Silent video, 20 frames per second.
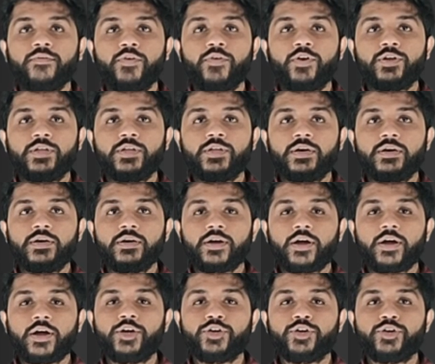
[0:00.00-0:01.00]
for the
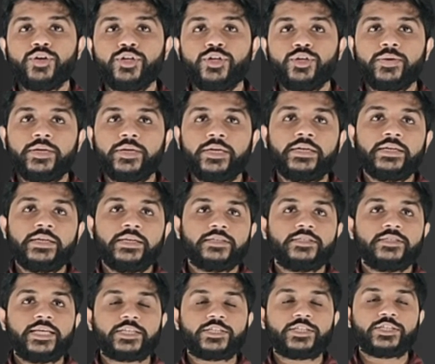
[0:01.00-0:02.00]
control unit
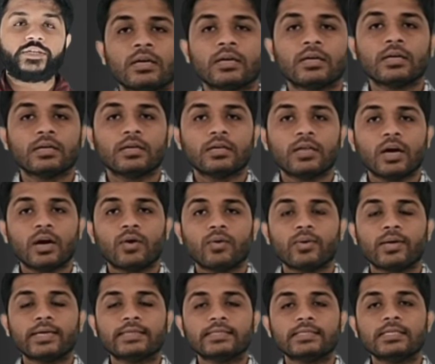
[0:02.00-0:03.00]
section. Now
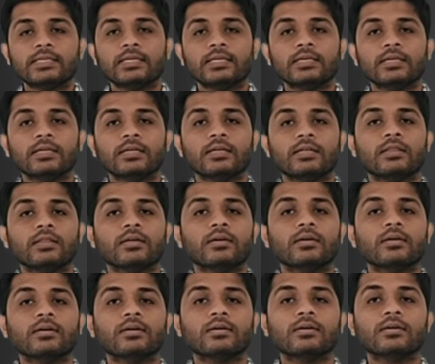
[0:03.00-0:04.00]
let's see
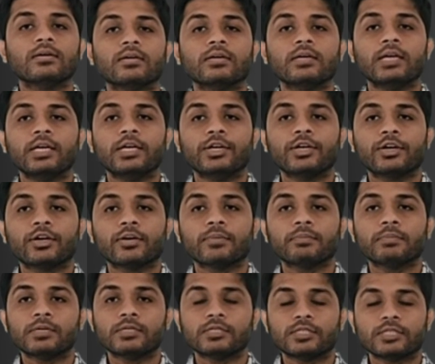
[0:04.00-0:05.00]
the
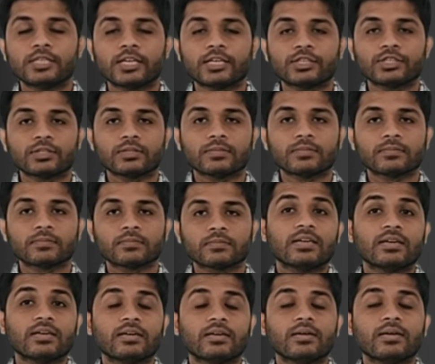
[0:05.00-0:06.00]
interrupt section.
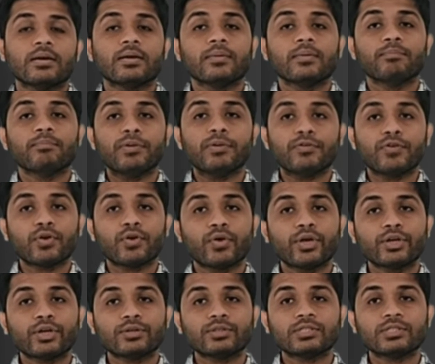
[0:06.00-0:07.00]
Before
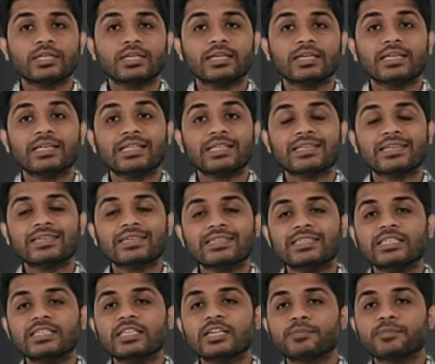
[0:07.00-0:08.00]
going to see the
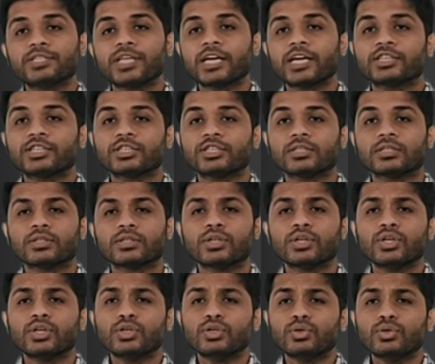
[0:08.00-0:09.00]
interrupt section,
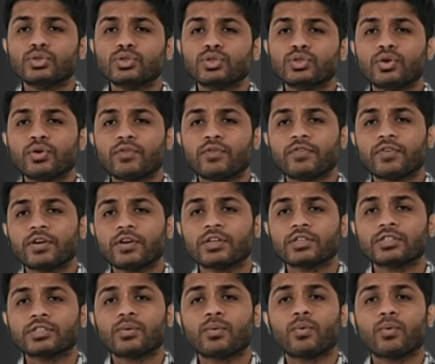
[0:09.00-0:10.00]
you should know
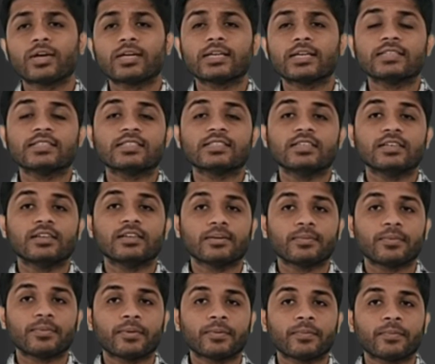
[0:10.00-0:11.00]
first what is
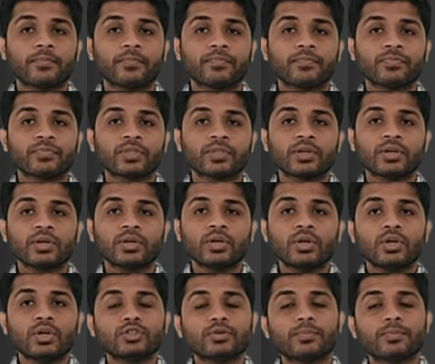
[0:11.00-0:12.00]
interrupt.
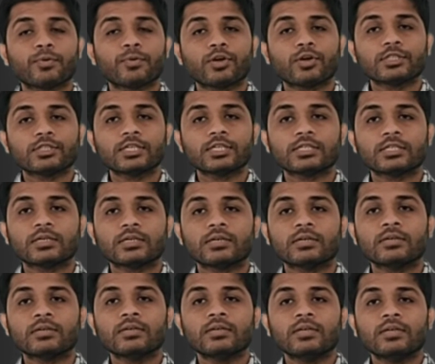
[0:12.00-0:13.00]
So
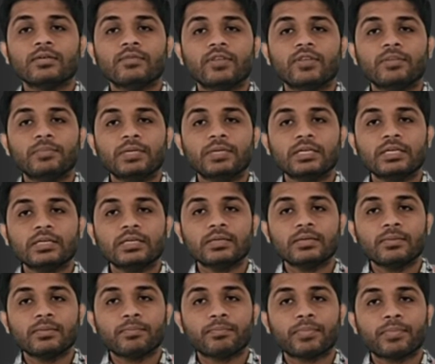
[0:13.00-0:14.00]
processor will
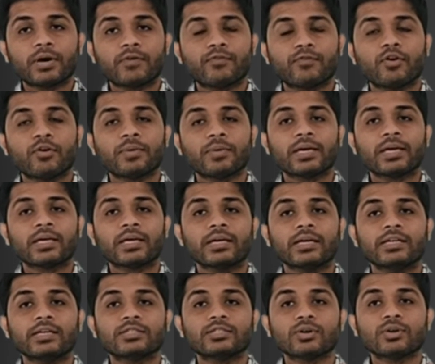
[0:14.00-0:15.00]
be performing
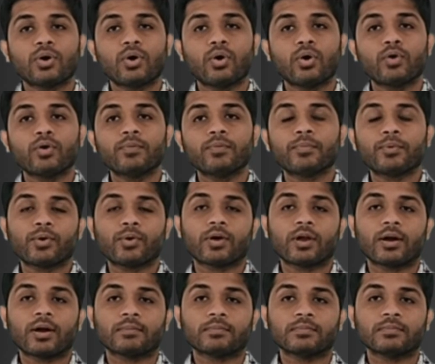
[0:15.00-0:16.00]
its own
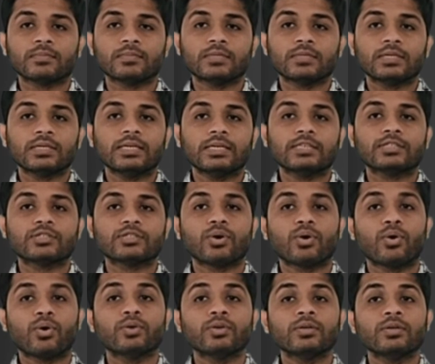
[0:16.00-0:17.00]
program, its
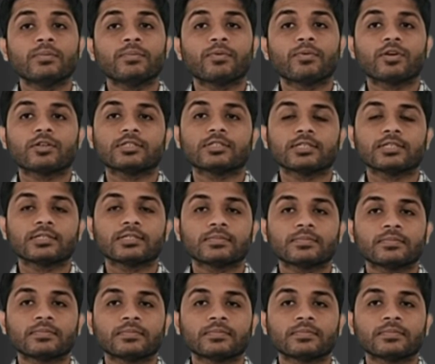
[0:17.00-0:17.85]
own process.